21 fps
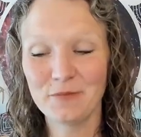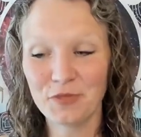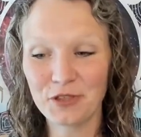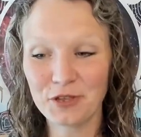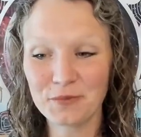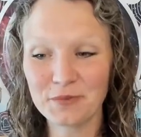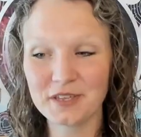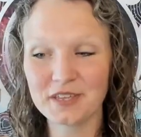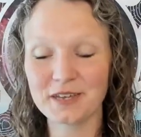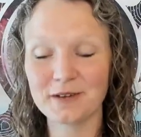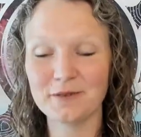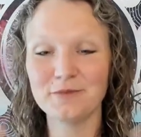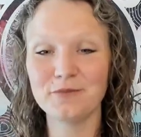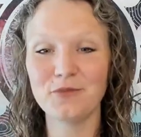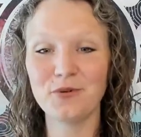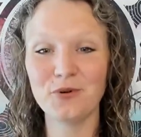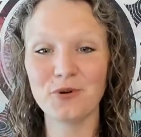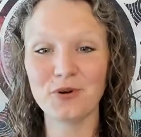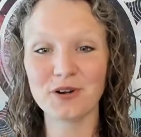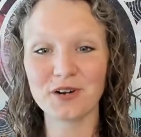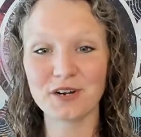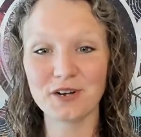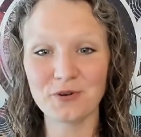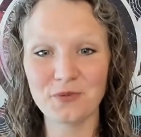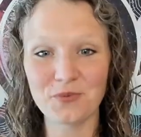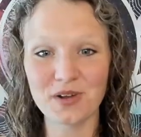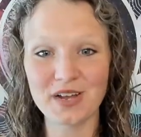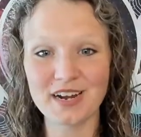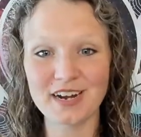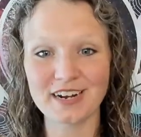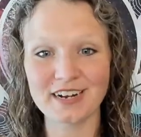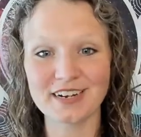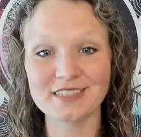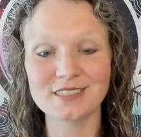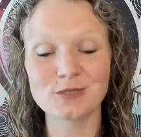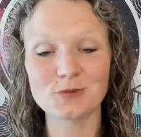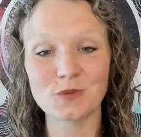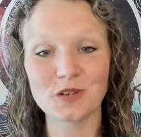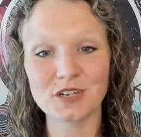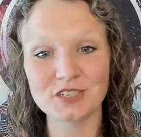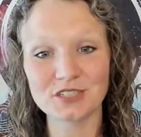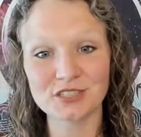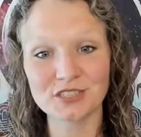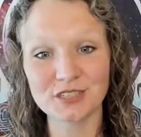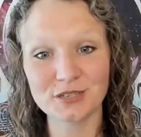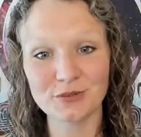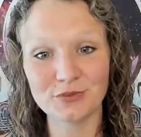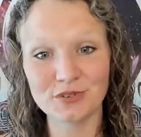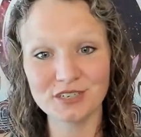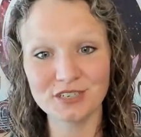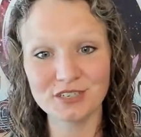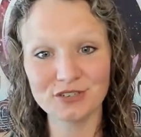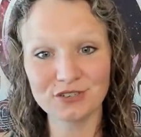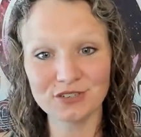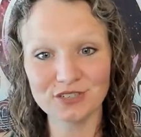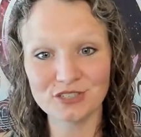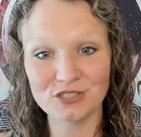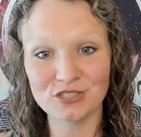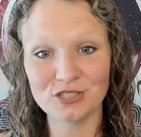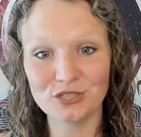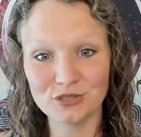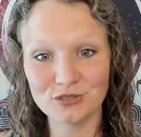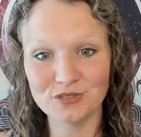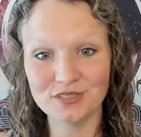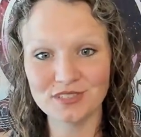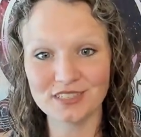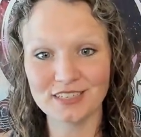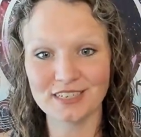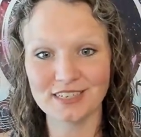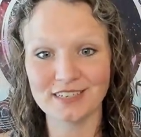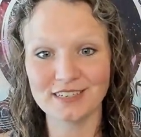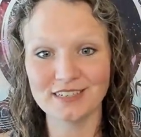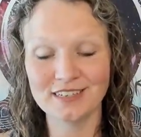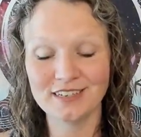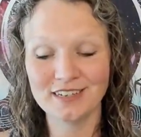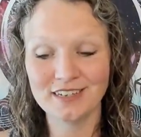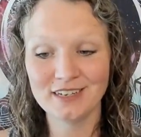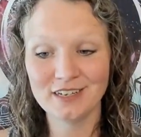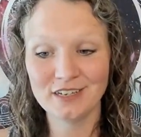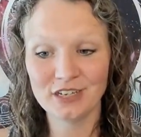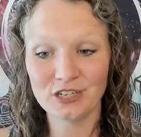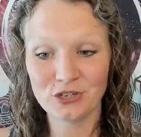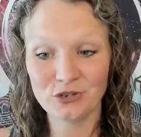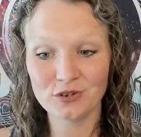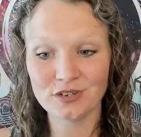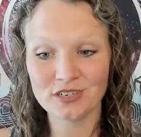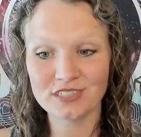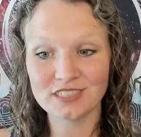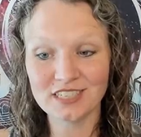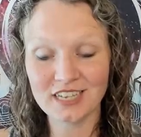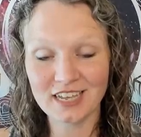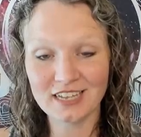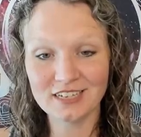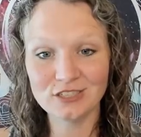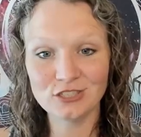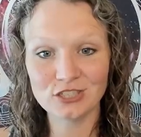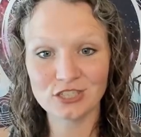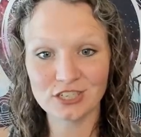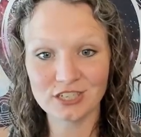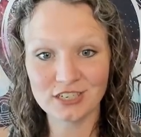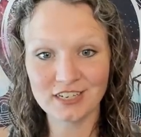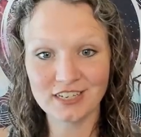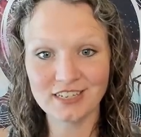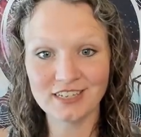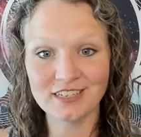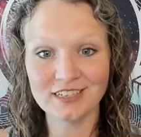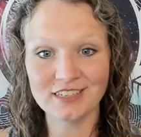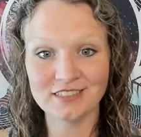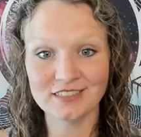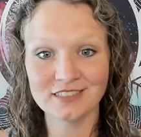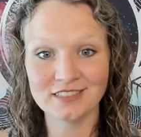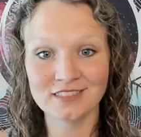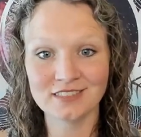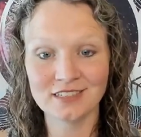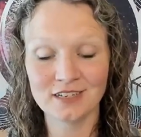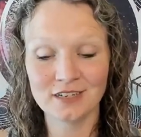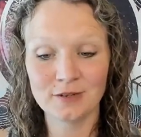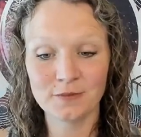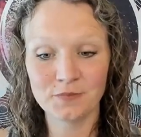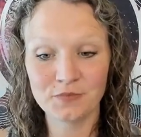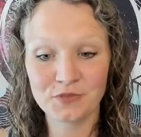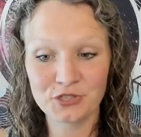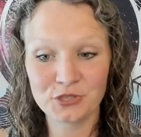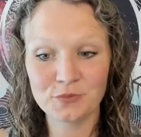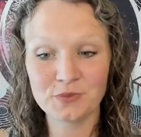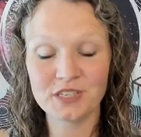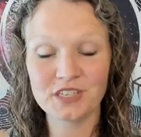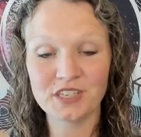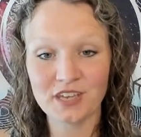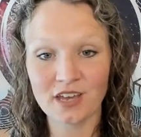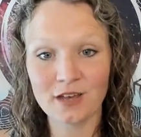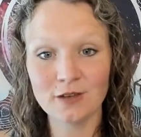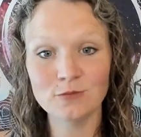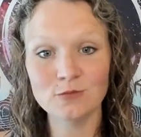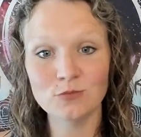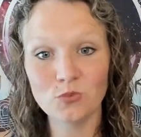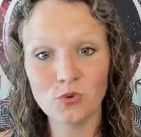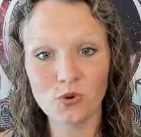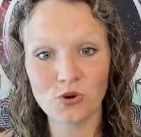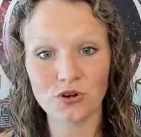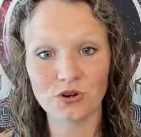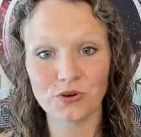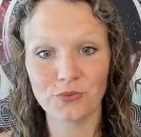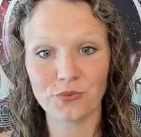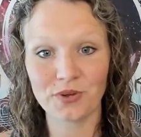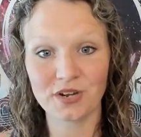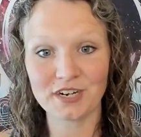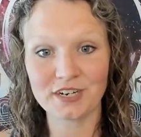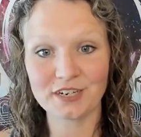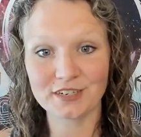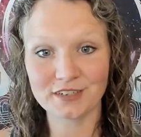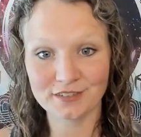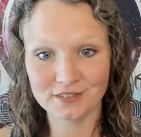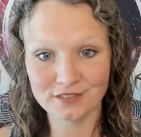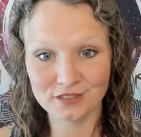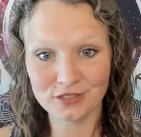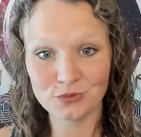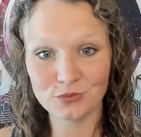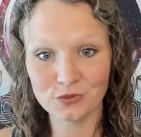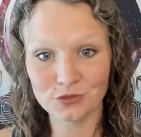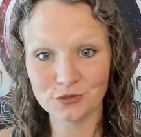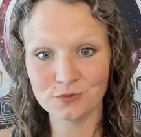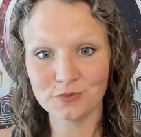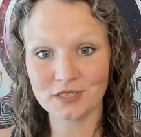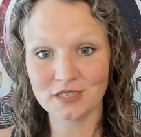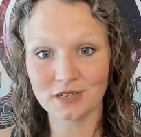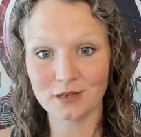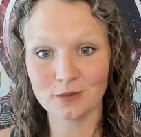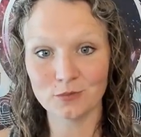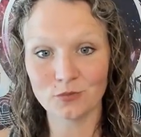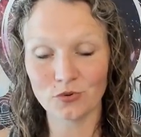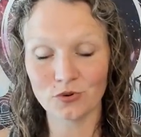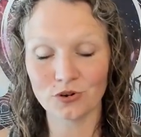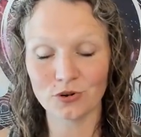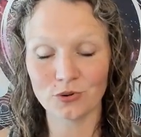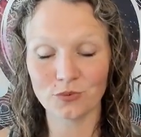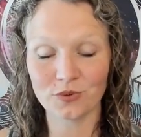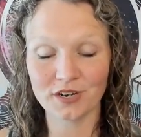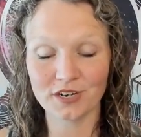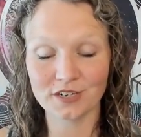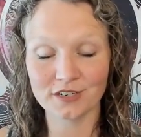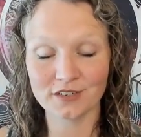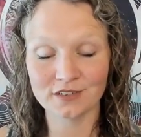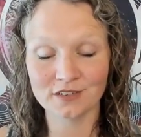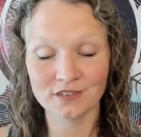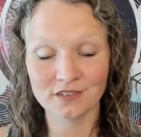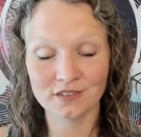you become more aware, especially when you are choosing your intention is to become more aware. You will become more aware.